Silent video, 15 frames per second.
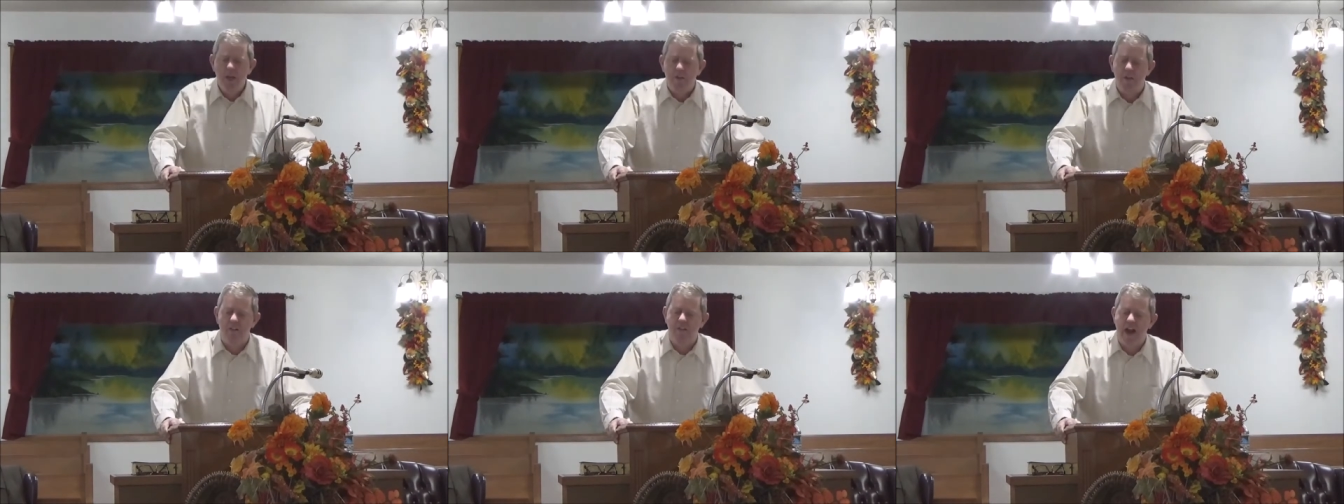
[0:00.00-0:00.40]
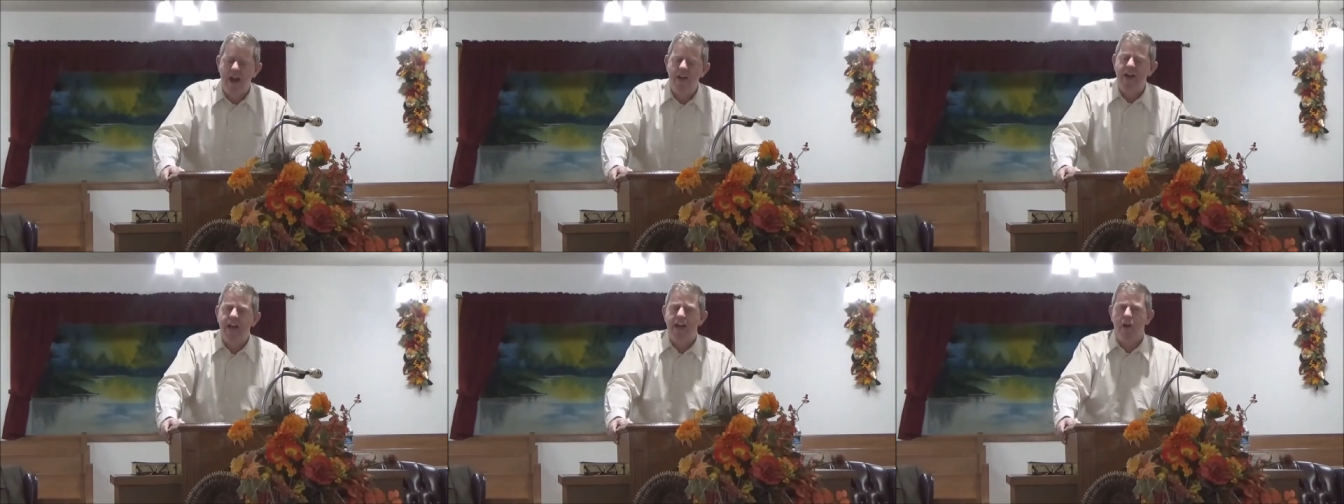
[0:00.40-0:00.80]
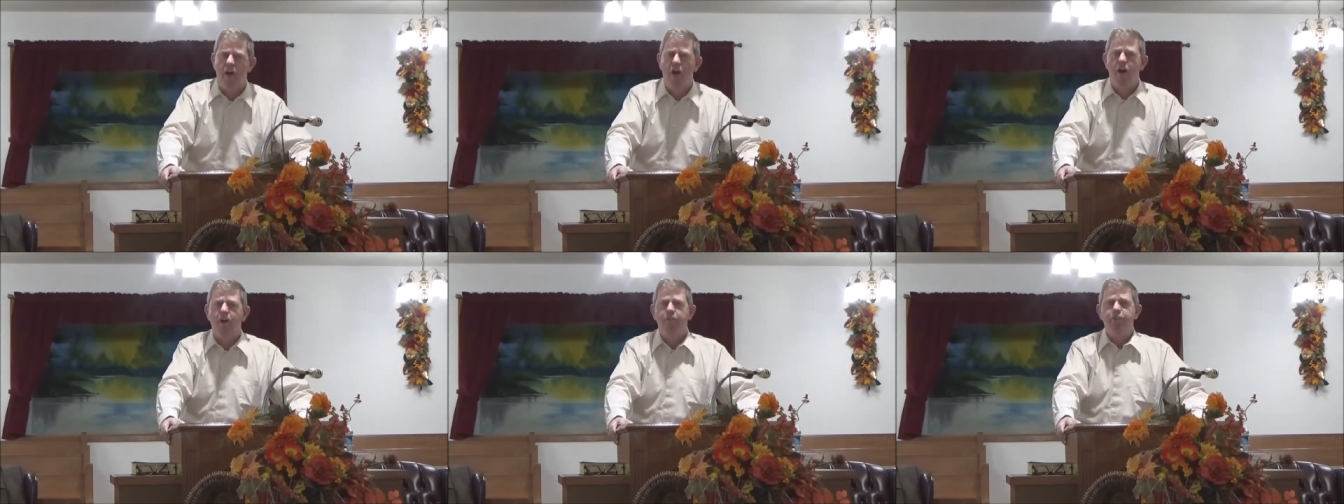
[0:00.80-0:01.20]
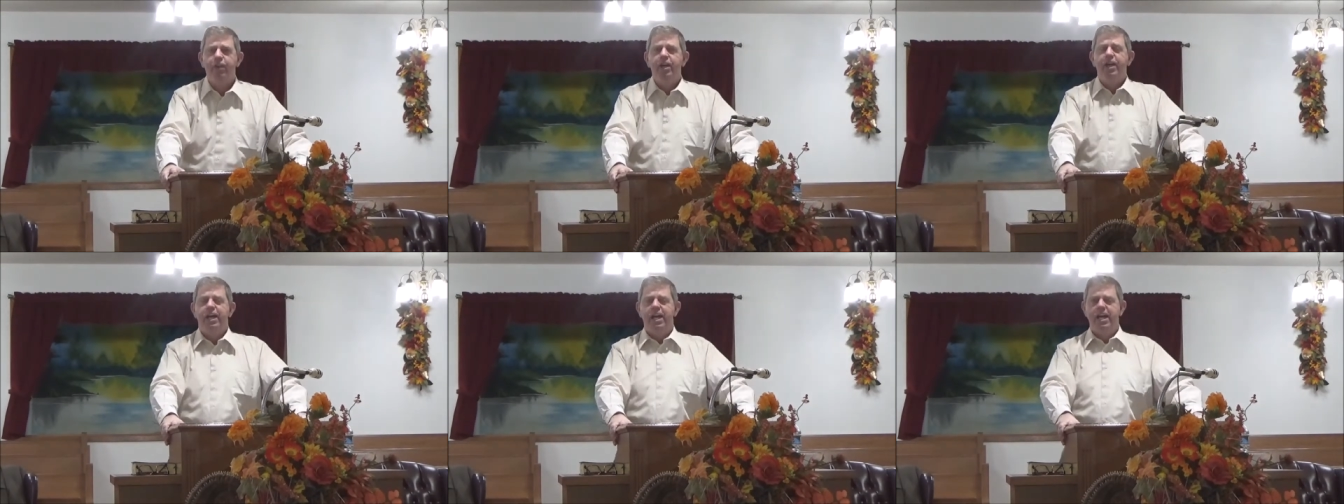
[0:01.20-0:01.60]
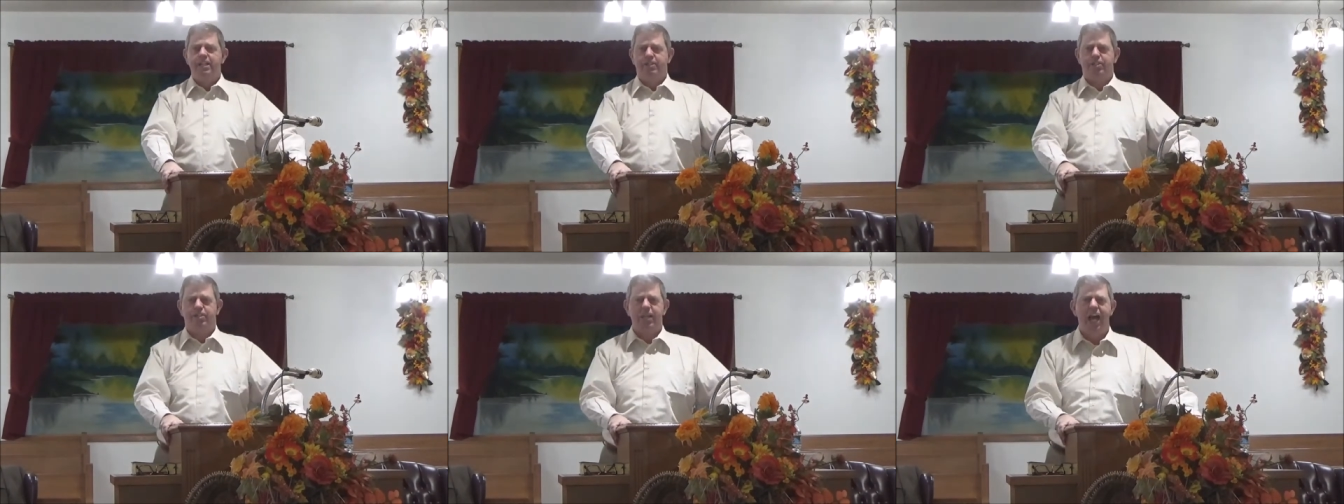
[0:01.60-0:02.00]
The very earth
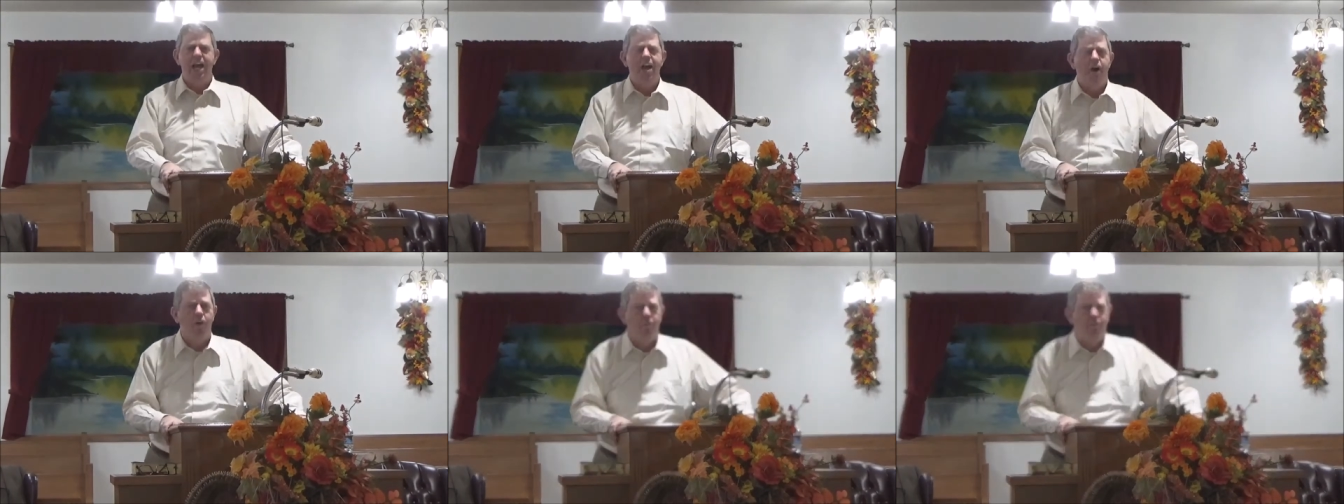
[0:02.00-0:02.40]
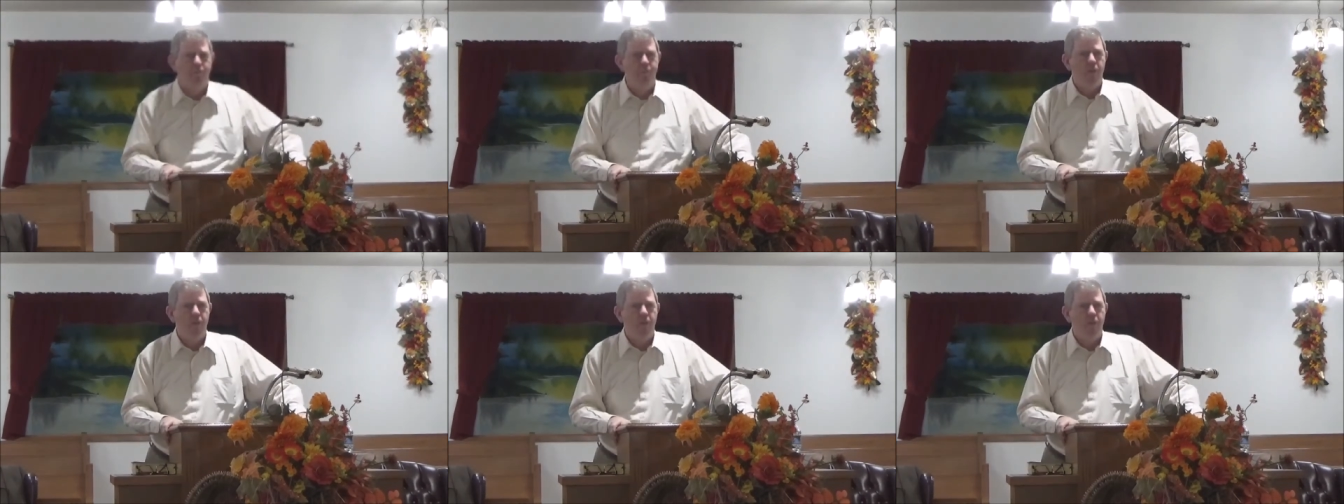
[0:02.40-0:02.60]
itself